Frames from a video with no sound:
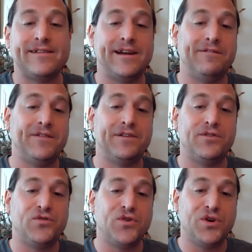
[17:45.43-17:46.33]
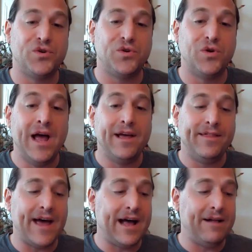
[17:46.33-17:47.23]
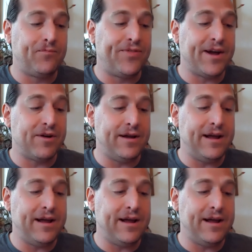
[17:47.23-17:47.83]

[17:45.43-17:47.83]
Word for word: And if it's true that there